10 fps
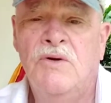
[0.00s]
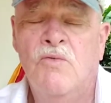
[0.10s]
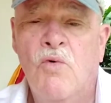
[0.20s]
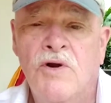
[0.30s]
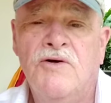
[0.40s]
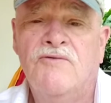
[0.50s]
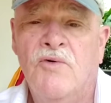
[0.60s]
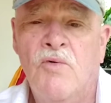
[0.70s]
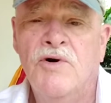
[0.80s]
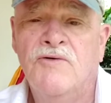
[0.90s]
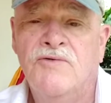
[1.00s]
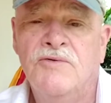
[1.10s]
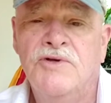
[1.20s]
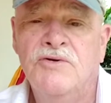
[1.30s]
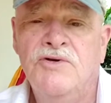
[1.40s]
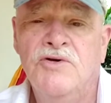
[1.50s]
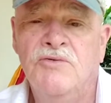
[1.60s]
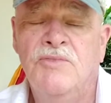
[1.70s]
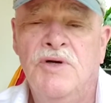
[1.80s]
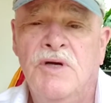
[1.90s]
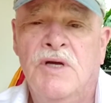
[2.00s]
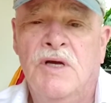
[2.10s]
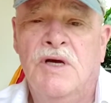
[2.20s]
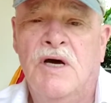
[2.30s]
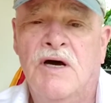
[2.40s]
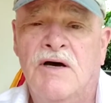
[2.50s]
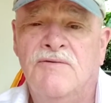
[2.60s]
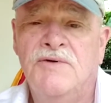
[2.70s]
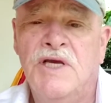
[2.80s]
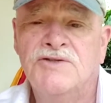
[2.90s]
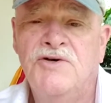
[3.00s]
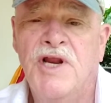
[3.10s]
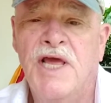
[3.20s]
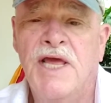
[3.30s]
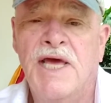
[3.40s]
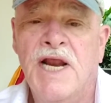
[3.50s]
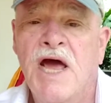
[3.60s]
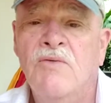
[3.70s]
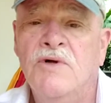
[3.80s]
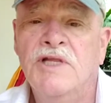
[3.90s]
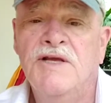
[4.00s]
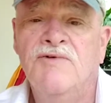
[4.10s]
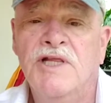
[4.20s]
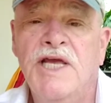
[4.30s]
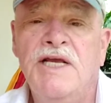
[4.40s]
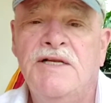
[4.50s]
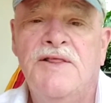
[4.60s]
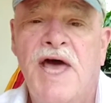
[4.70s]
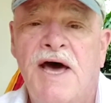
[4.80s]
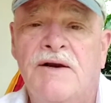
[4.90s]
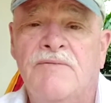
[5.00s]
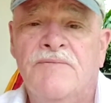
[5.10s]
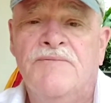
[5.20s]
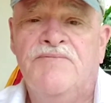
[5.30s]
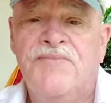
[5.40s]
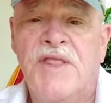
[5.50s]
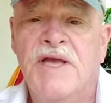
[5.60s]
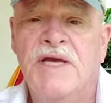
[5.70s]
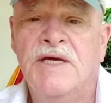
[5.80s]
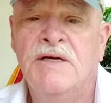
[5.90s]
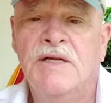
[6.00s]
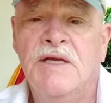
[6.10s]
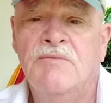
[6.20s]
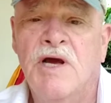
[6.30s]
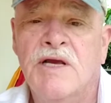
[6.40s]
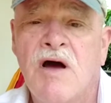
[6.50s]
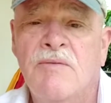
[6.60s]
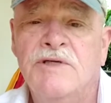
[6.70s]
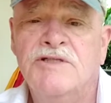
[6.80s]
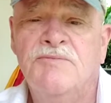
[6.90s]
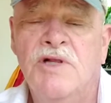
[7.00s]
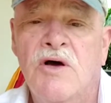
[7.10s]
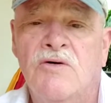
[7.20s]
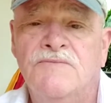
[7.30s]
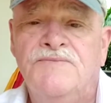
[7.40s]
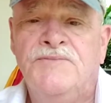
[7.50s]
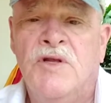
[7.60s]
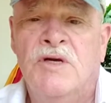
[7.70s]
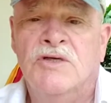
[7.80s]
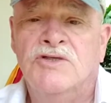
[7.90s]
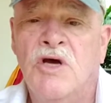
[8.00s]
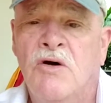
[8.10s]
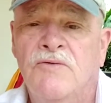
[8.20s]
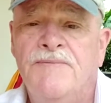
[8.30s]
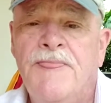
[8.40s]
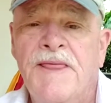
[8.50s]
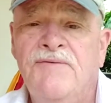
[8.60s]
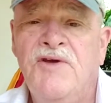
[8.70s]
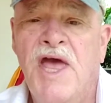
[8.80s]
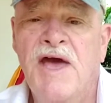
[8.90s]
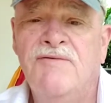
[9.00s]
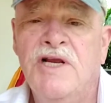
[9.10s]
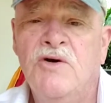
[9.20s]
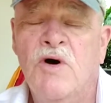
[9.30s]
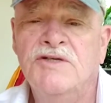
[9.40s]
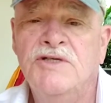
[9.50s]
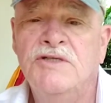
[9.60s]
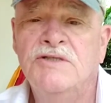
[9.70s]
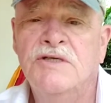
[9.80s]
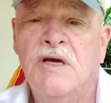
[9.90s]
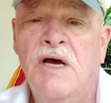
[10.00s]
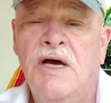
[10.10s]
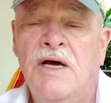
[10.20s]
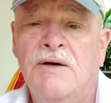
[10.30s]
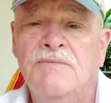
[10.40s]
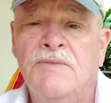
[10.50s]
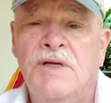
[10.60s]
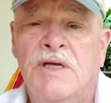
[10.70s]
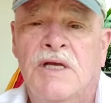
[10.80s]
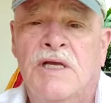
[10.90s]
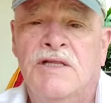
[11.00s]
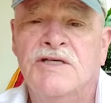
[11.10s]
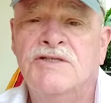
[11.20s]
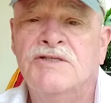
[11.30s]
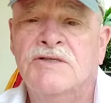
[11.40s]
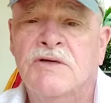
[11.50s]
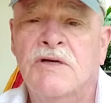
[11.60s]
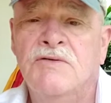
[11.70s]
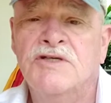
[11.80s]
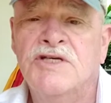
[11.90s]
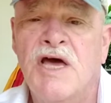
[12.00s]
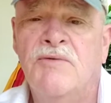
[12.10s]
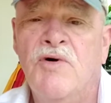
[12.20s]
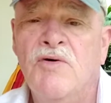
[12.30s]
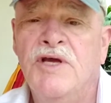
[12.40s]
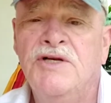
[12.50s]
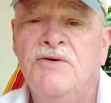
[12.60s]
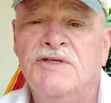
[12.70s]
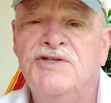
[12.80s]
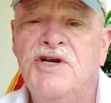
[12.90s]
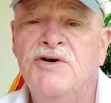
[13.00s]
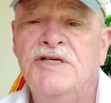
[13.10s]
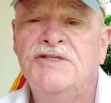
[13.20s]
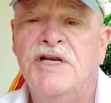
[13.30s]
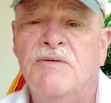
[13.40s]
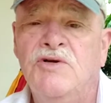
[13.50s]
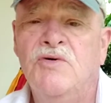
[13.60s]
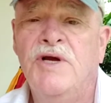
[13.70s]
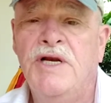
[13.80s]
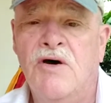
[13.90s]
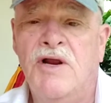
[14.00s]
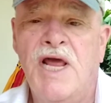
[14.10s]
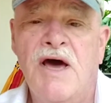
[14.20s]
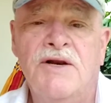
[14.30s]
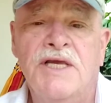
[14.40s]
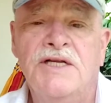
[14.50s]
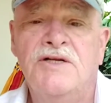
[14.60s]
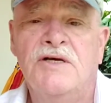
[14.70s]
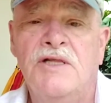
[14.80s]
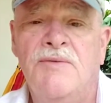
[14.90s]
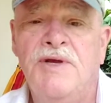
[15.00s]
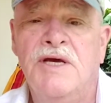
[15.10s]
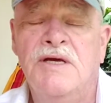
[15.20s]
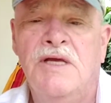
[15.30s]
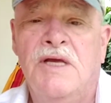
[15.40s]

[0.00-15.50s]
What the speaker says: wonderful, wonderful YouTube yesterday, and I will leave a link to that in my comments below. So if you have any questions, this kind of broke into a series that I'm doing on how to get to Colombia,